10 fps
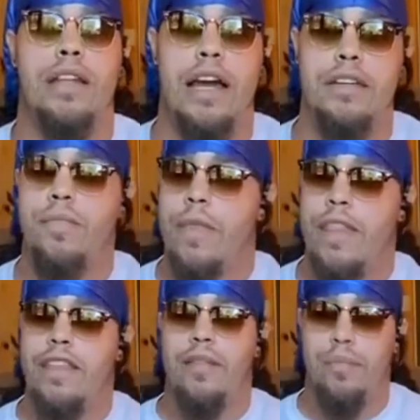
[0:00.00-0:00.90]
like,
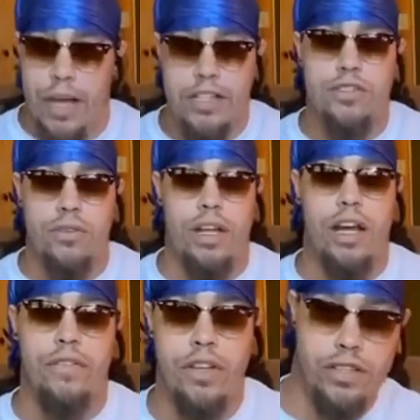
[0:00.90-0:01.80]
the best
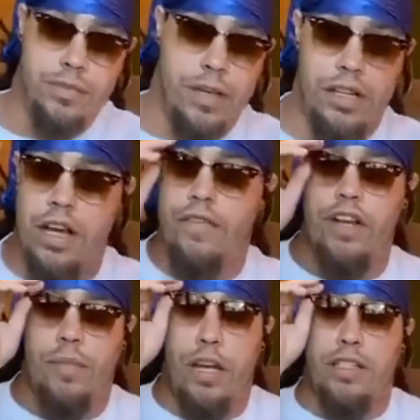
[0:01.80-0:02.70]
2.5 years of my life.
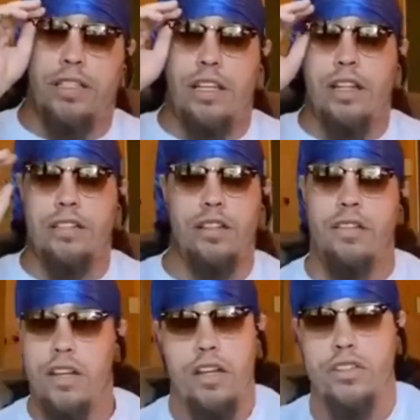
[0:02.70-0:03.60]
And I'm not saying that to
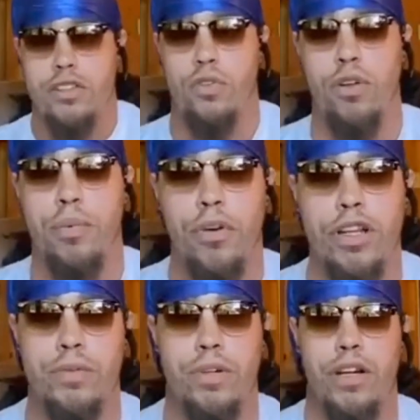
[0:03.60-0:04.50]
score
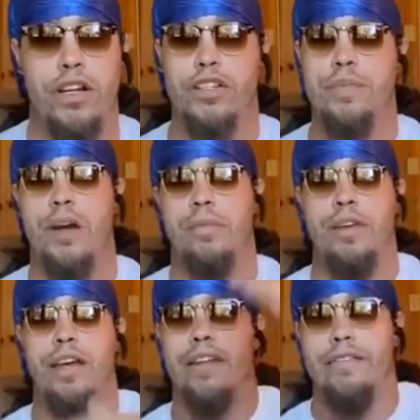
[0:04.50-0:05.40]
points with her. She
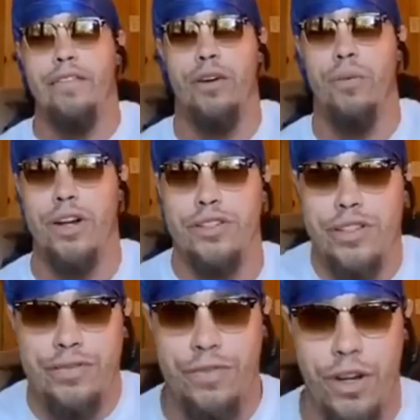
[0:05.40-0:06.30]
probably ain't even gonna watch
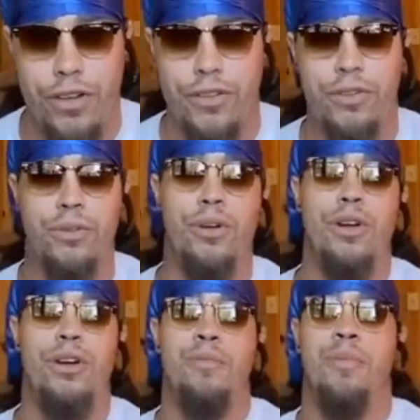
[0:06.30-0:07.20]
this far through.
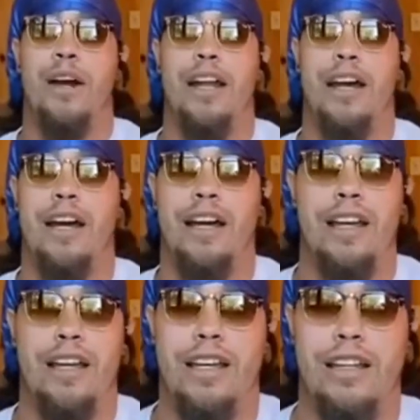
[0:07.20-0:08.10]
But,
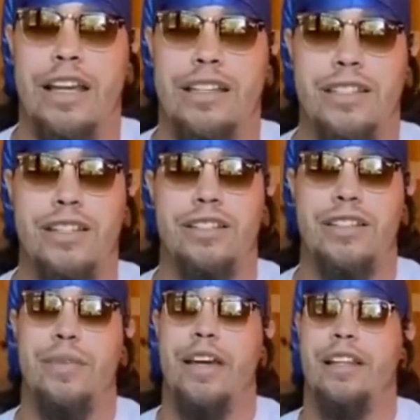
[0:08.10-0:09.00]
like,
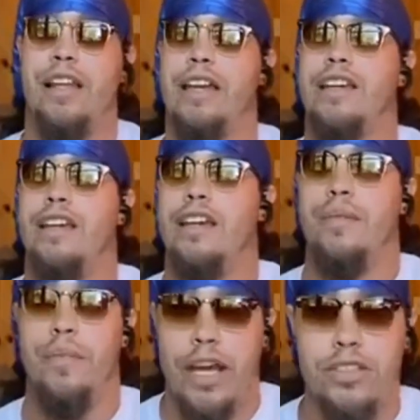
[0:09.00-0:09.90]
seriously, man, like,
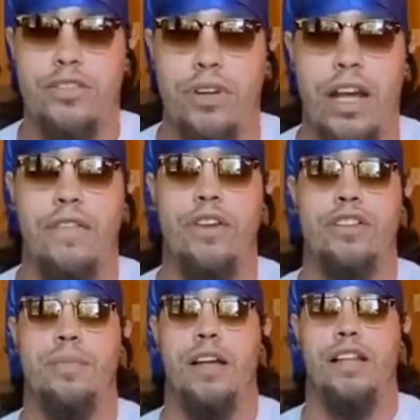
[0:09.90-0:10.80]
best 2.5
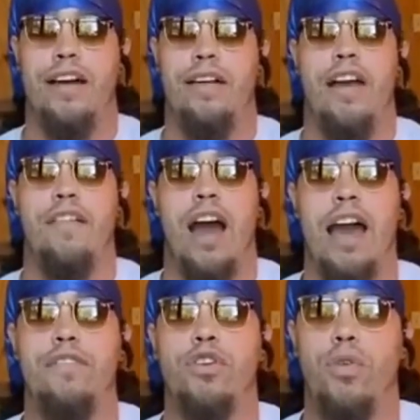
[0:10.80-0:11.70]
years of my life.
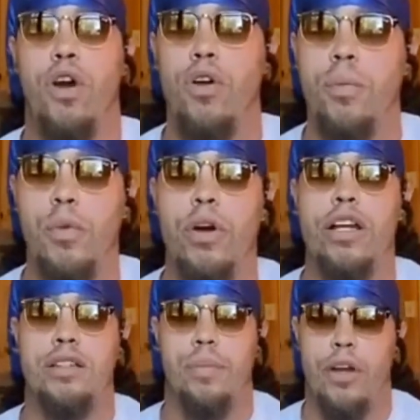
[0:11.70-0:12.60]
I've grown more
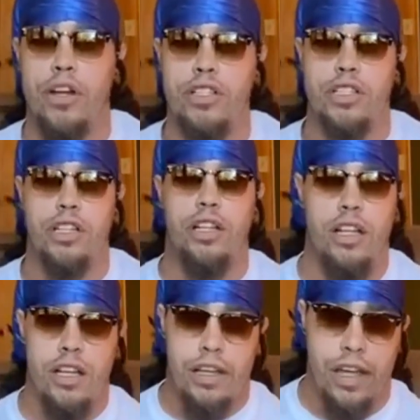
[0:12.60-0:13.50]
as a person
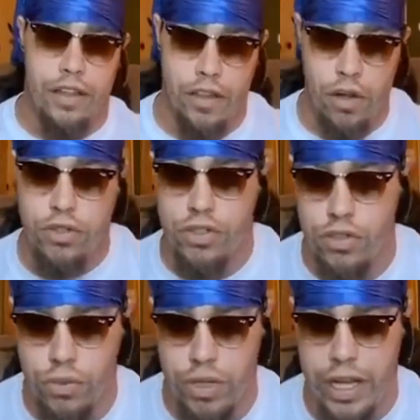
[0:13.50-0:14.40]
in those
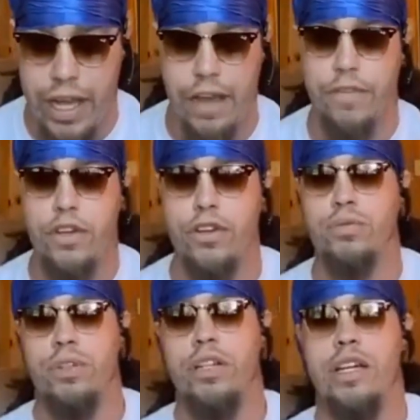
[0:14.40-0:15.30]
2.5 years
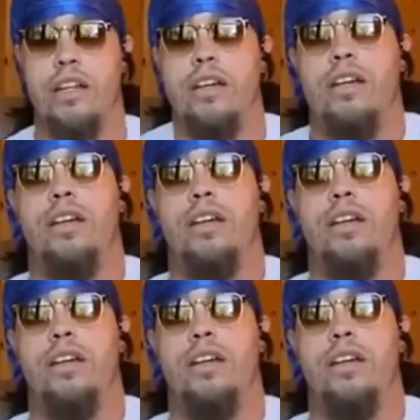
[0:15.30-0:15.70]
with Nina